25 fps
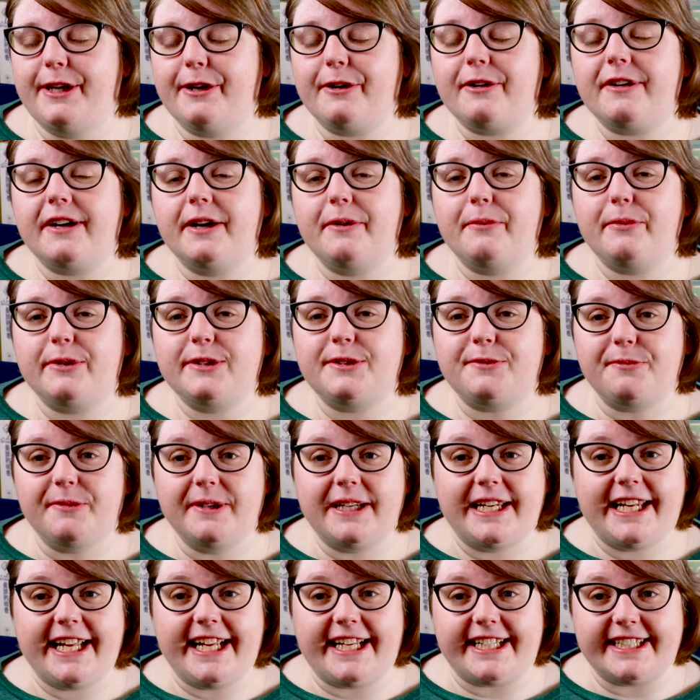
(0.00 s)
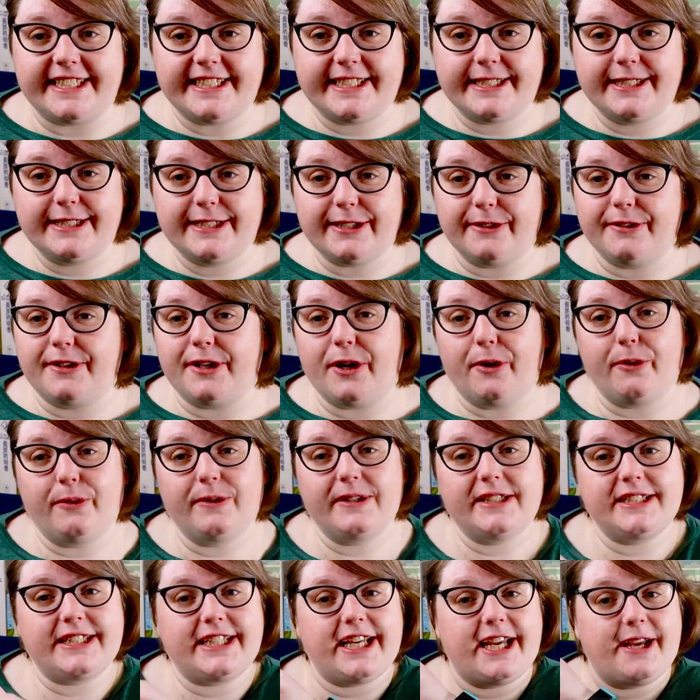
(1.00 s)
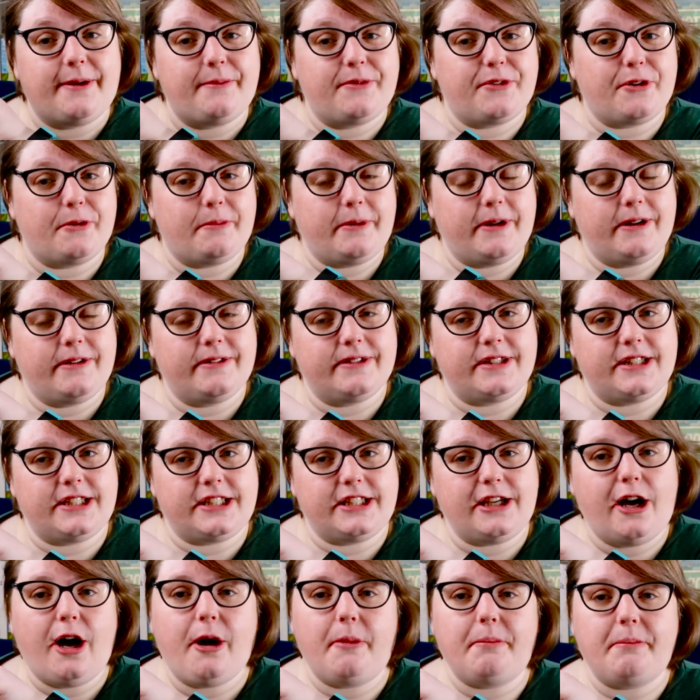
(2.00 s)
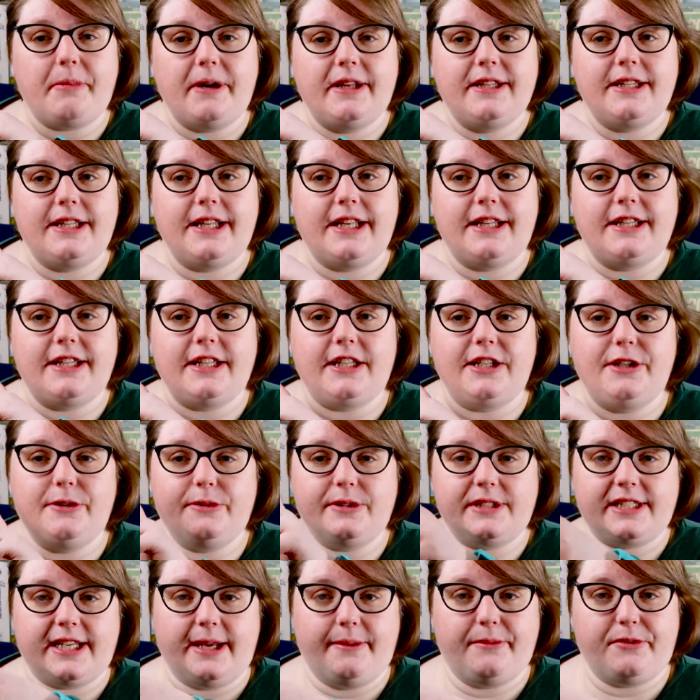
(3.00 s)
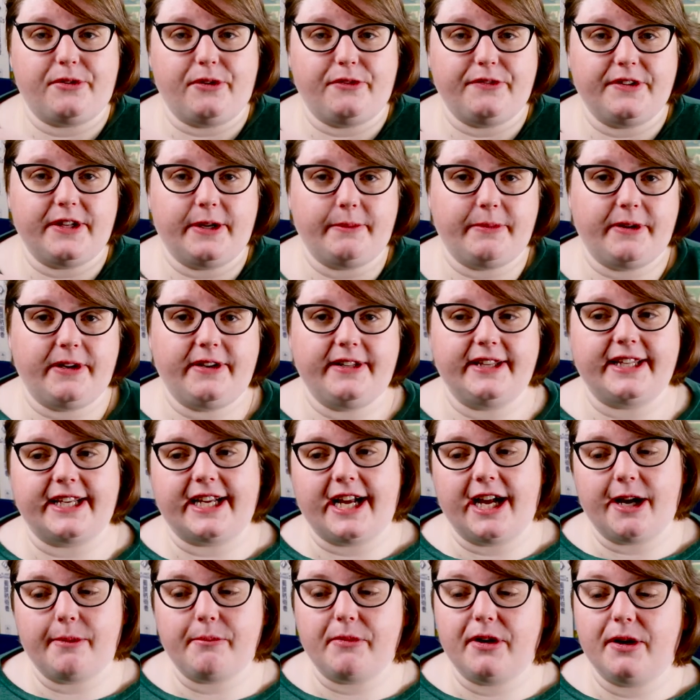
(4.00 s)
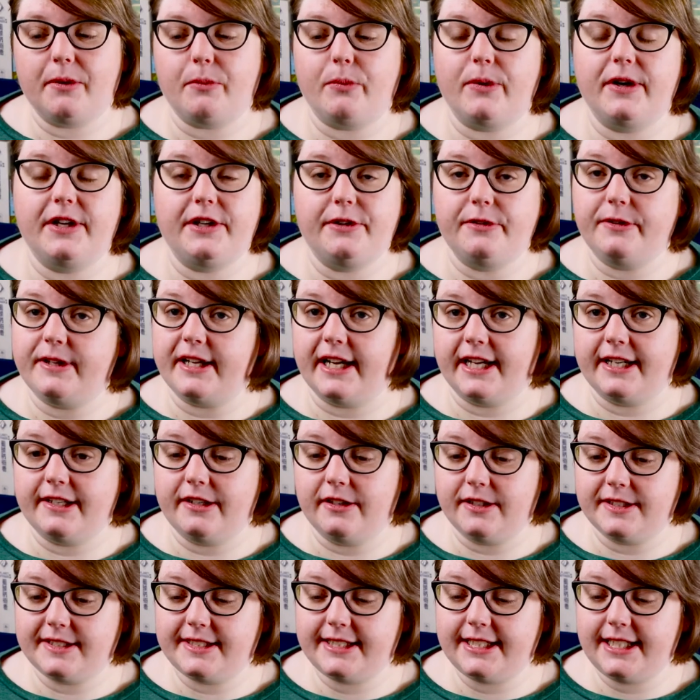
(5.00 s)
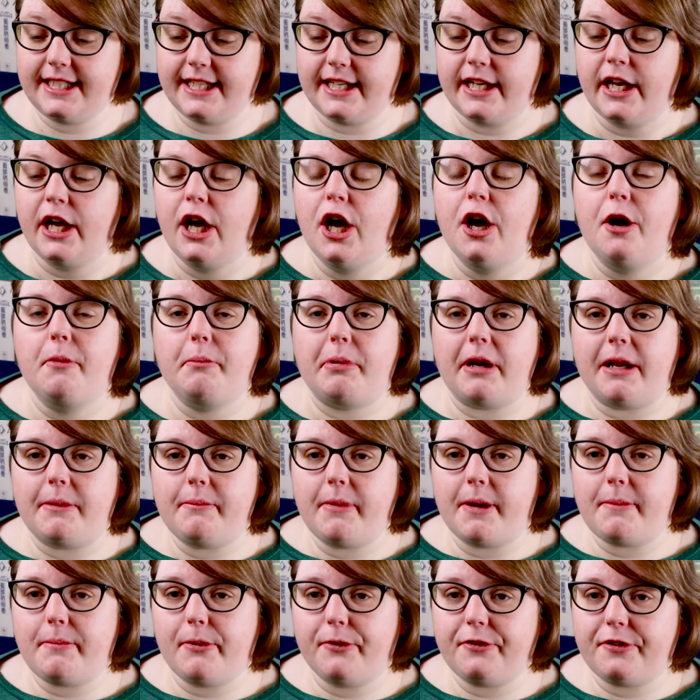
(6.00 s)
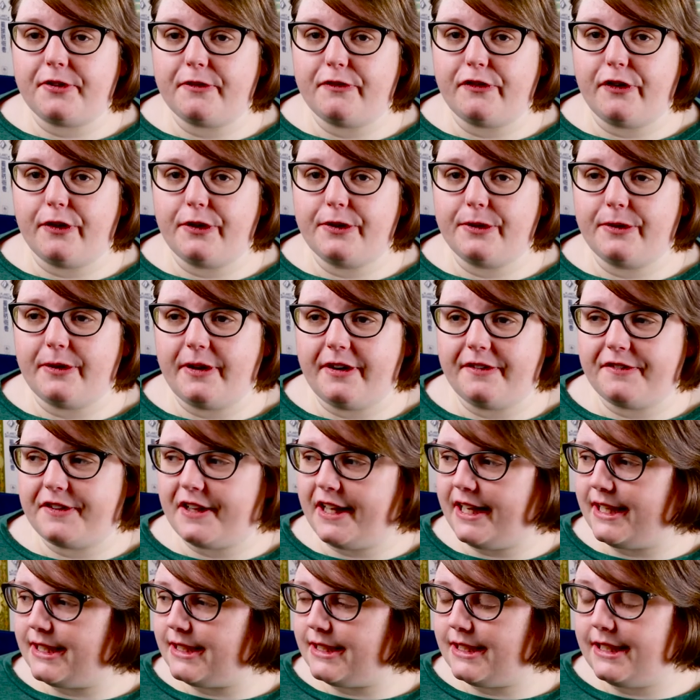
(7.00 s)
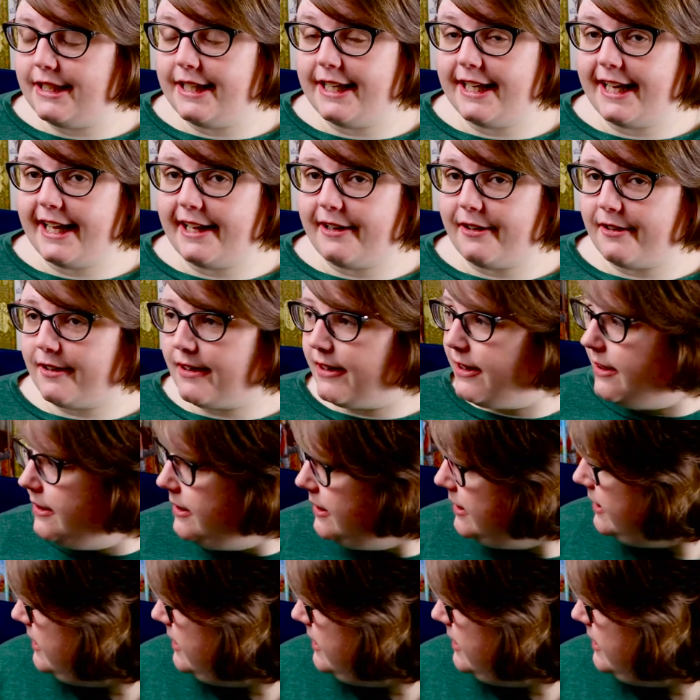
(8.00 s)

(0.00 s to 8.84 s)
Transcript: year it was released. So the oldest games are up here at the top, and then the newest games are over there behind the camera where you cannot see. But I might post a photo of that later.